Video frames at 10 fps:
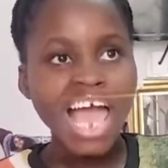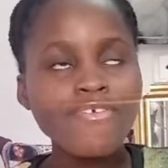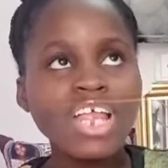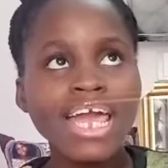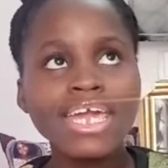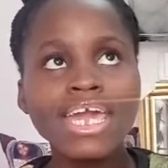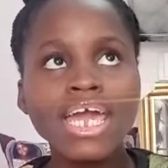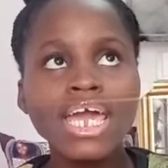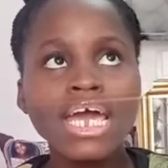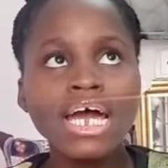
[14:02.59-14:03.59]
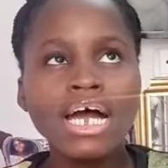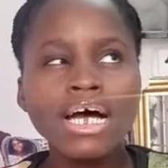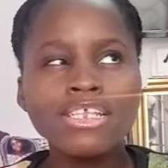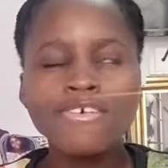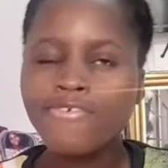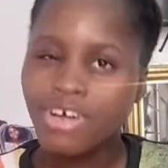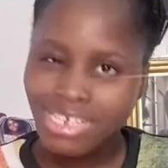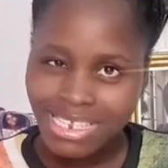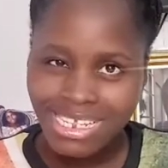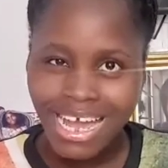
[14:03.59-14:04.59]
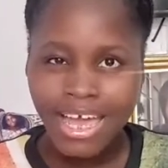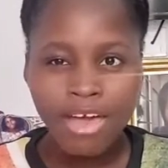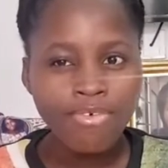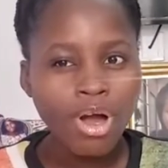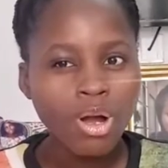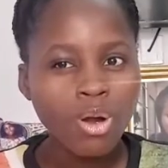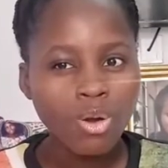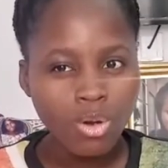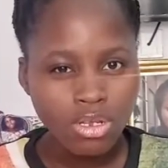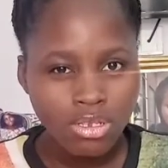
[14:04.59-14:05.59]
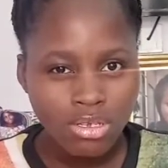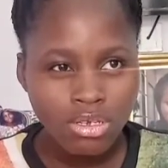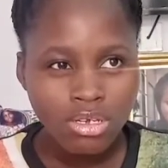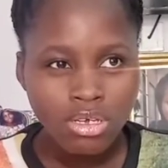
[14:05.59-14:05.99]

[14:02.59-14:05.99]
feel like the first thing I ever cooked